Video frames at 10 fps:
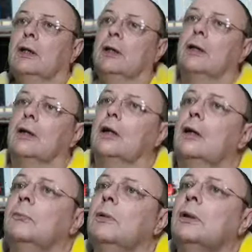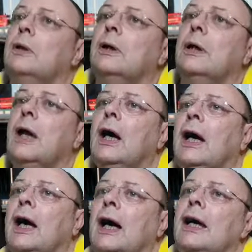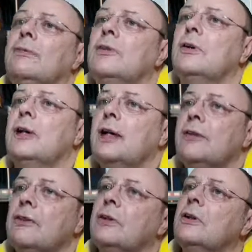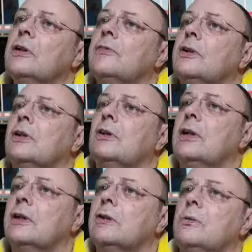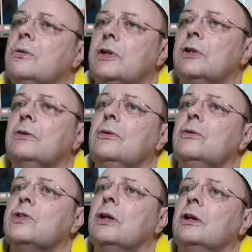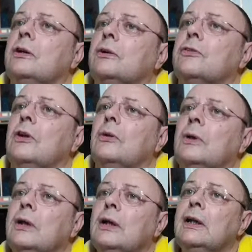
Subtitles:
Um. Have I ever heard of a guy called Huge Arsehole?